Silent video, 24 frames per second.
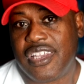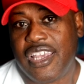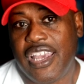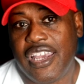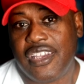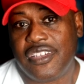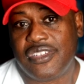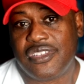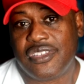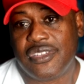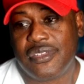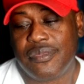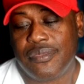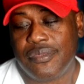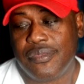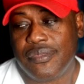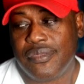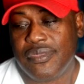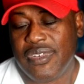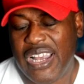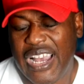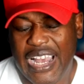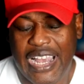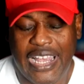case.
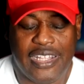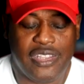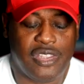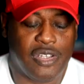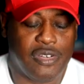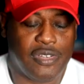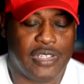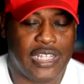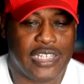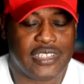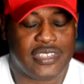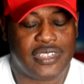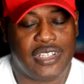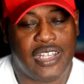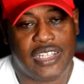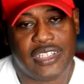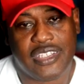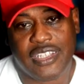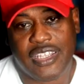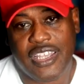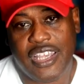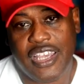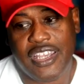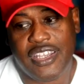I know that's not
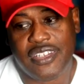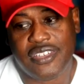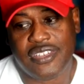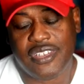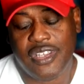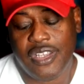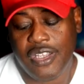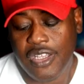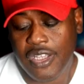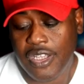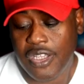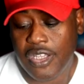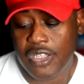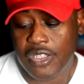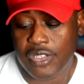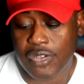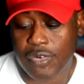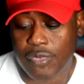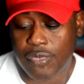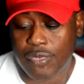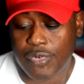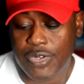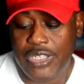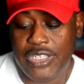the case. The
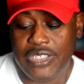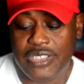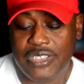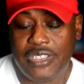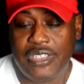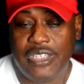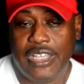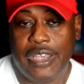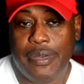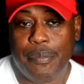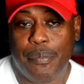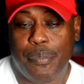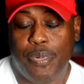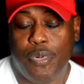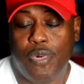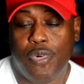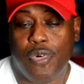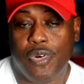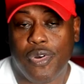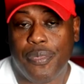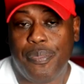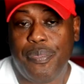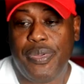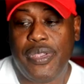reason that
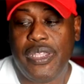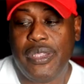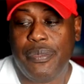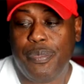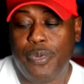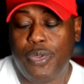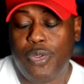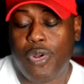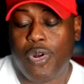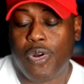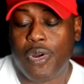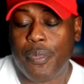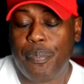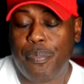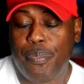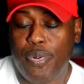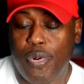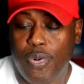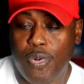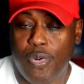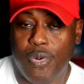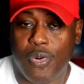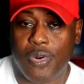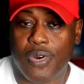poor people are
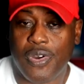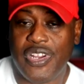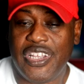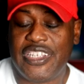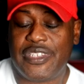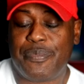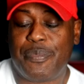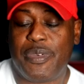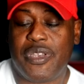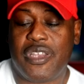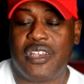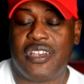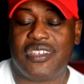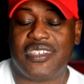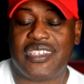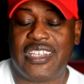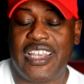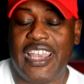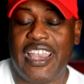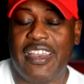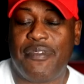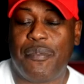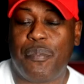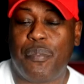poor is because
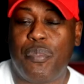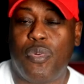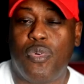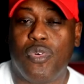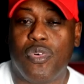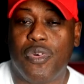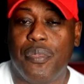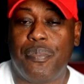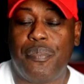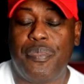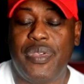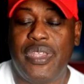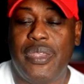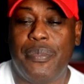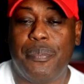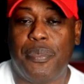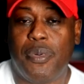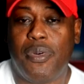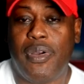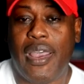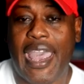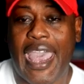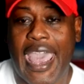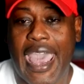they have poor
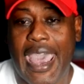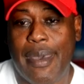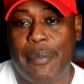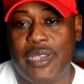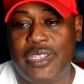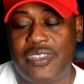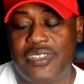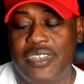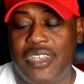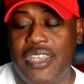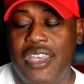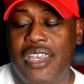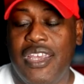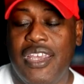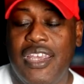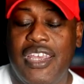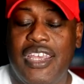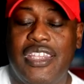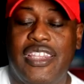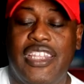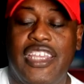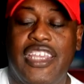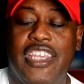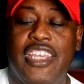people habits
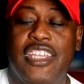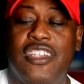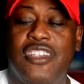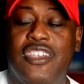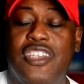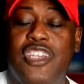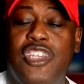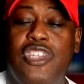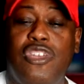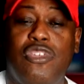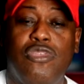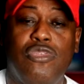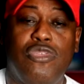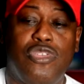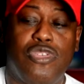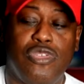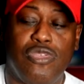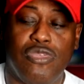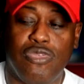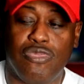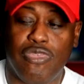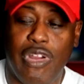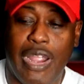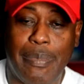and they continue
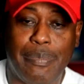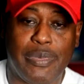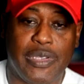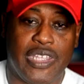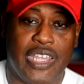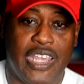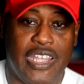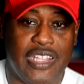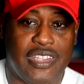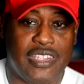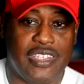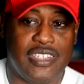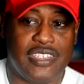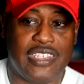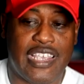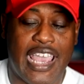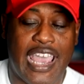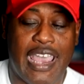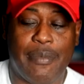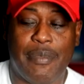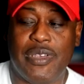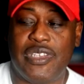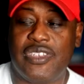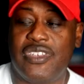to replicate these
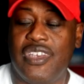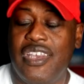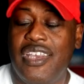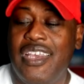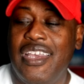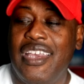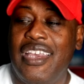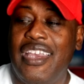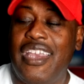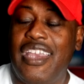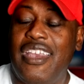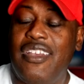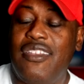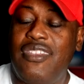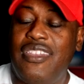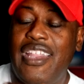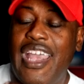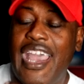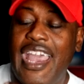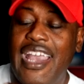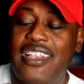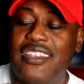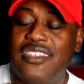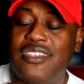habits. And
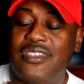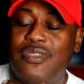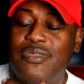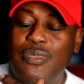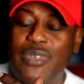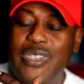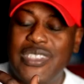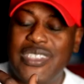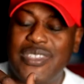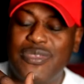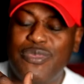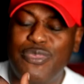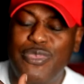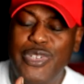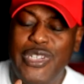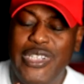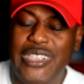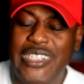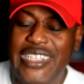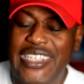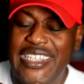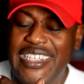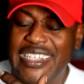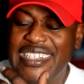that's what's
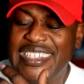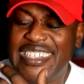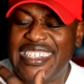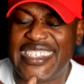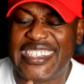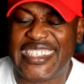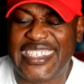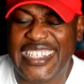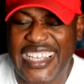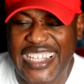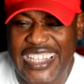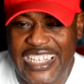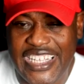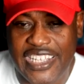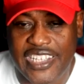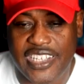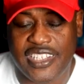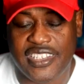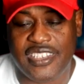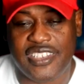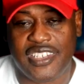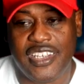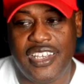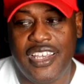really
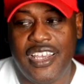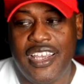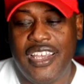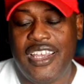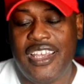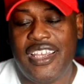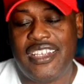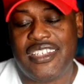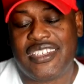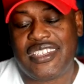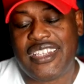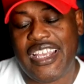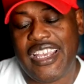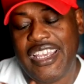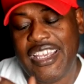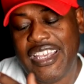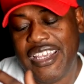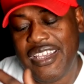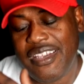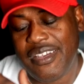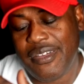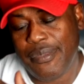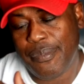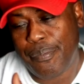insidious is
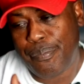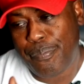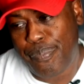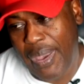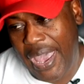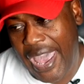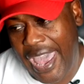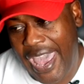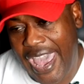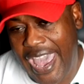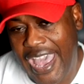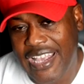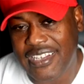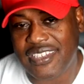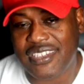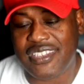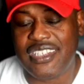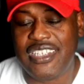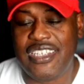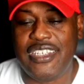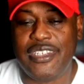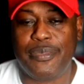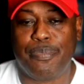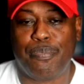they pass
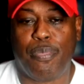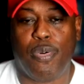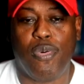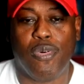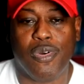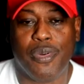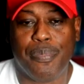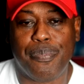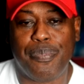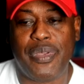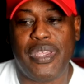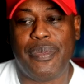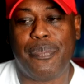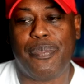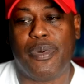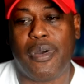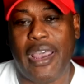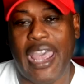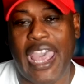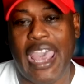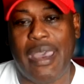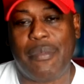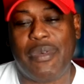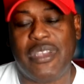these poor people
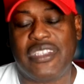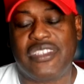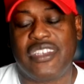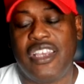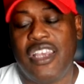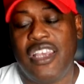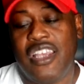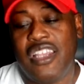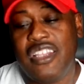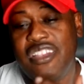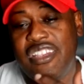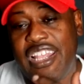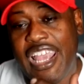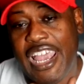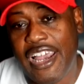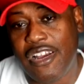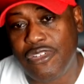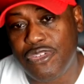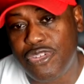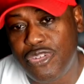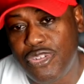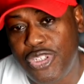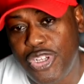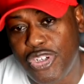habits
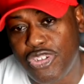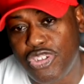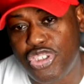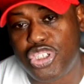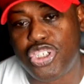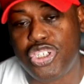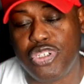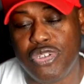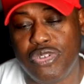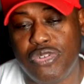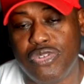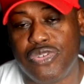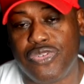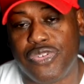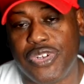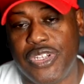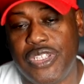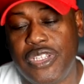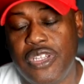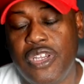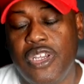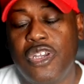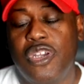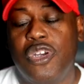down to their
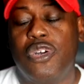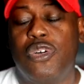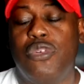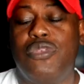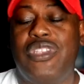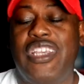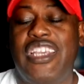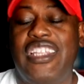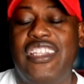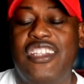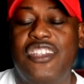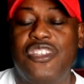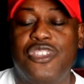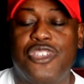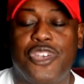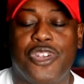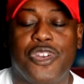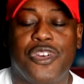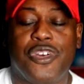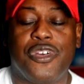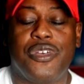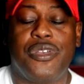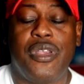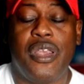children, who then in
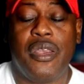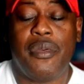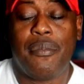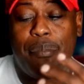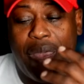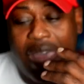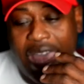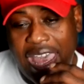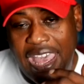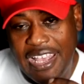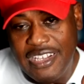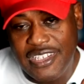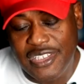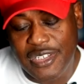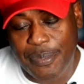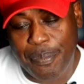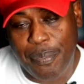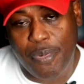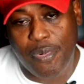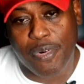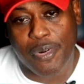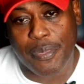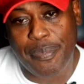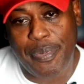turn pass the
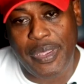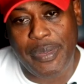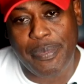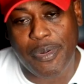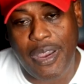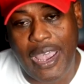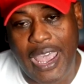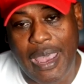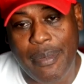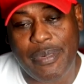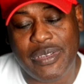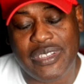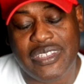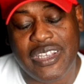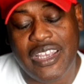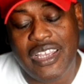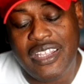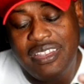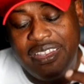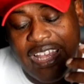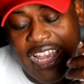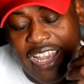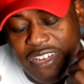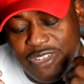poor people habits
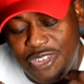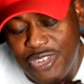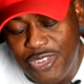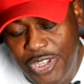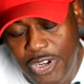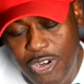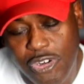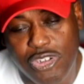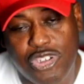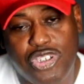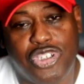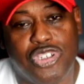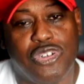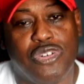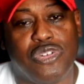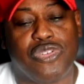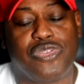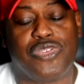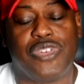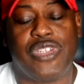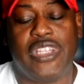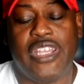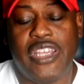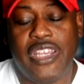down to their
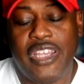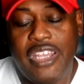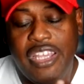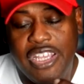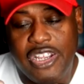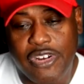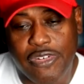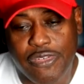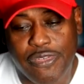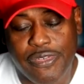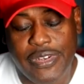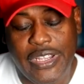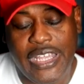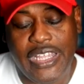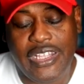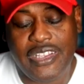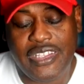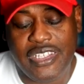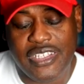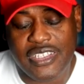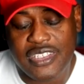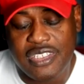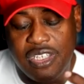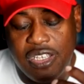children and create
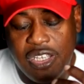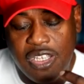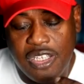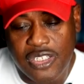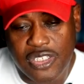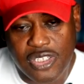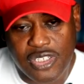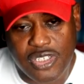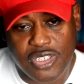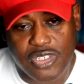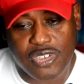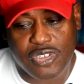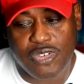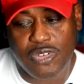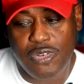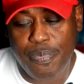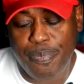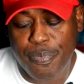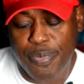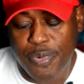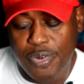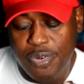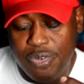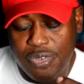this
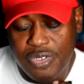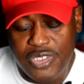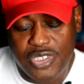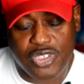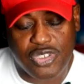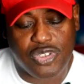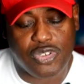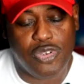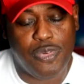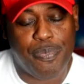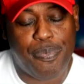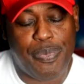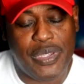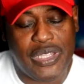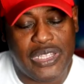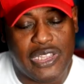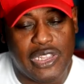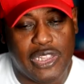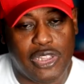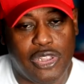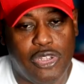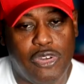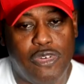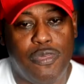super stupid
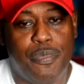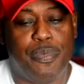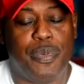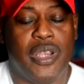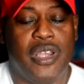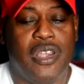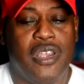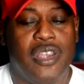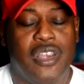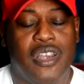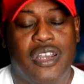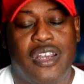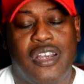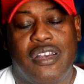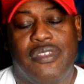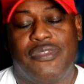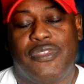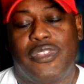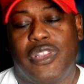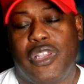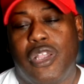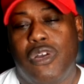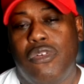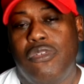loop
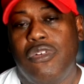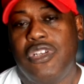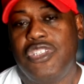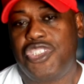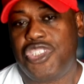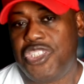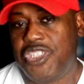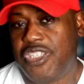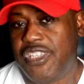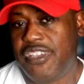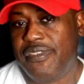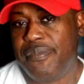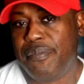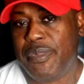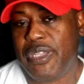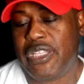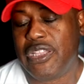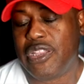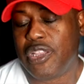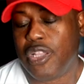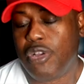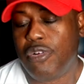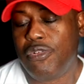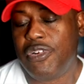of low
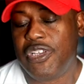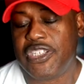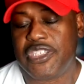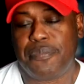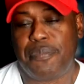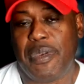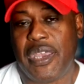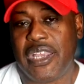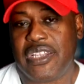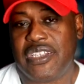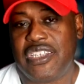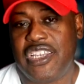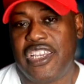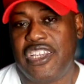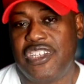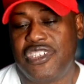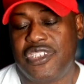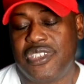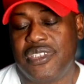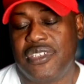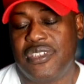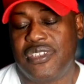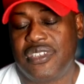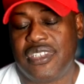achievement, low
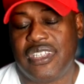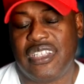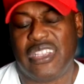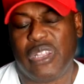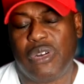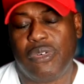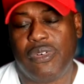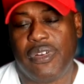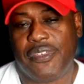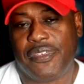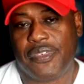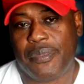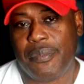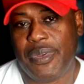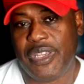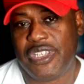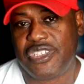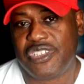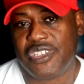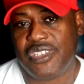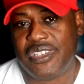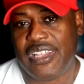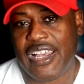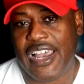expectations, and low
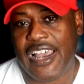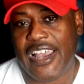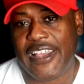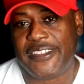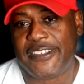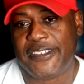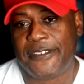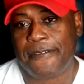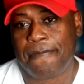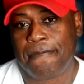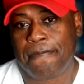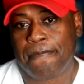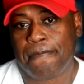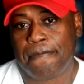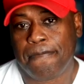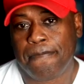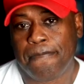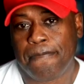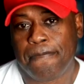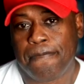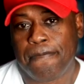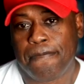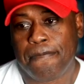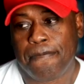information diets.
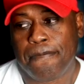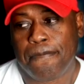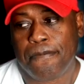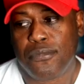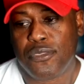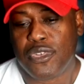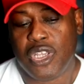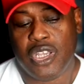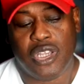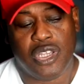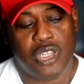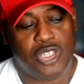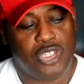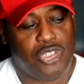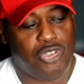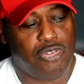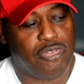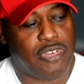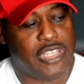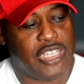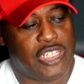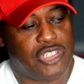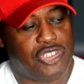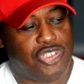
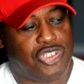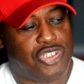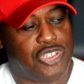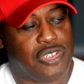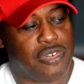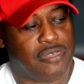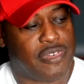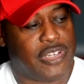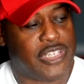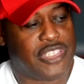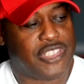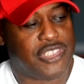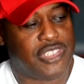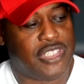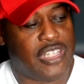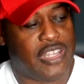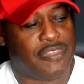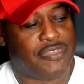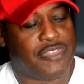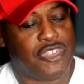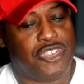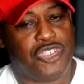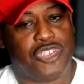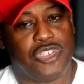You get generation
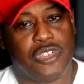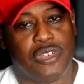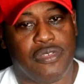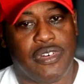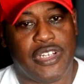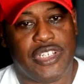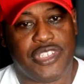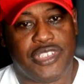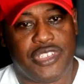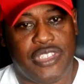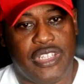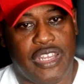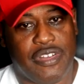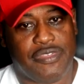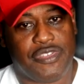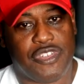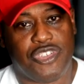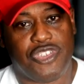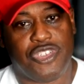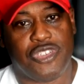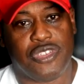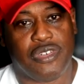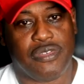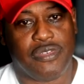after generation after
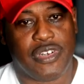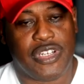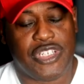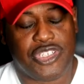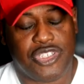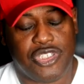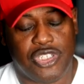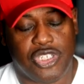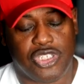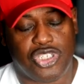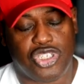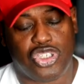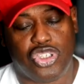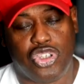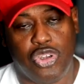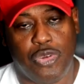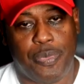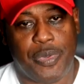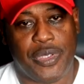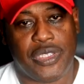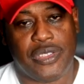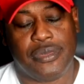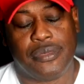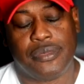generation of
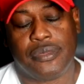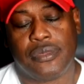stupid.